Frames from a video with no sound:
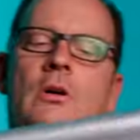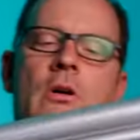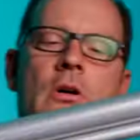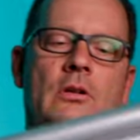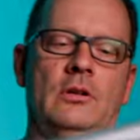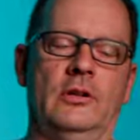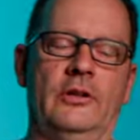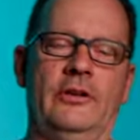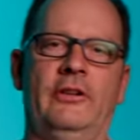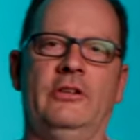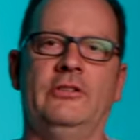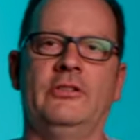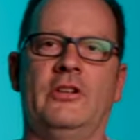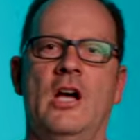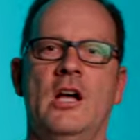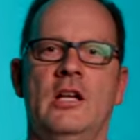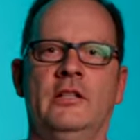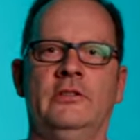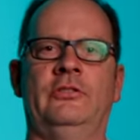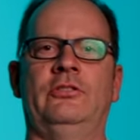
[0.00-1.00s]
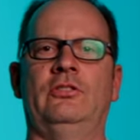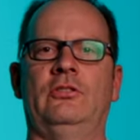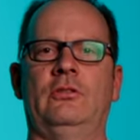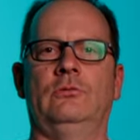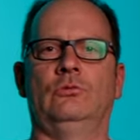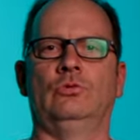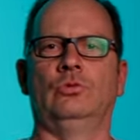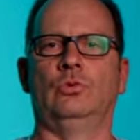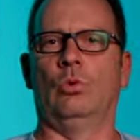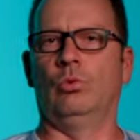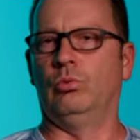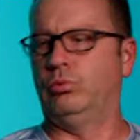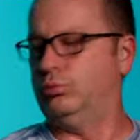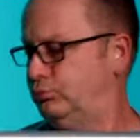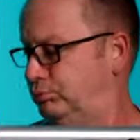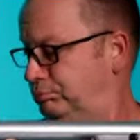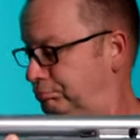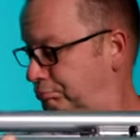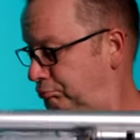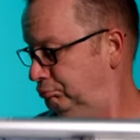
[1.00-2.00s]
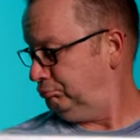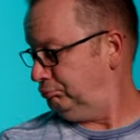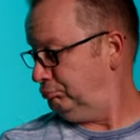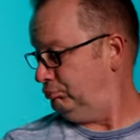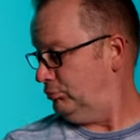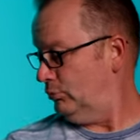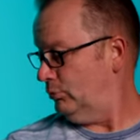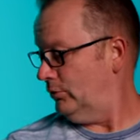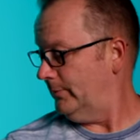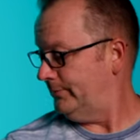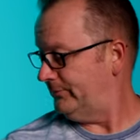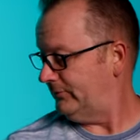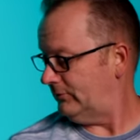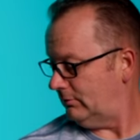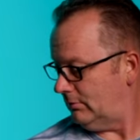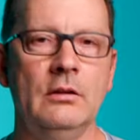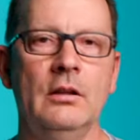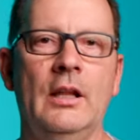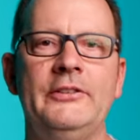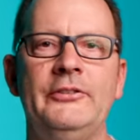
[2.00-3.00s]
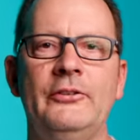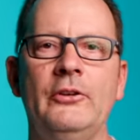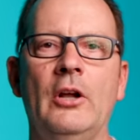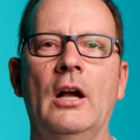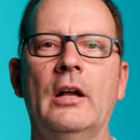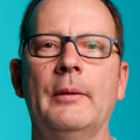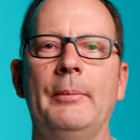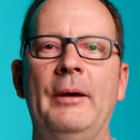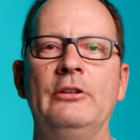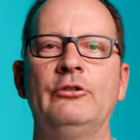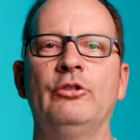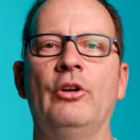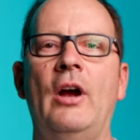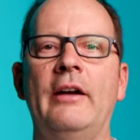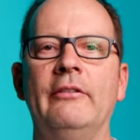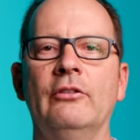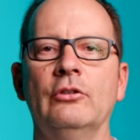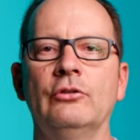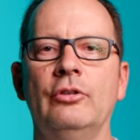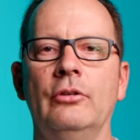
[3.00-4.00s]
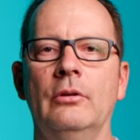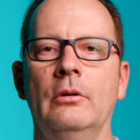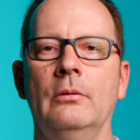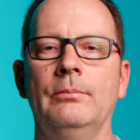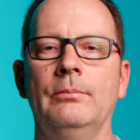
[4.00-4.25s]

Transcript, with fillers: oh, look at these guns. Whoops. Let's talk about tribal, tri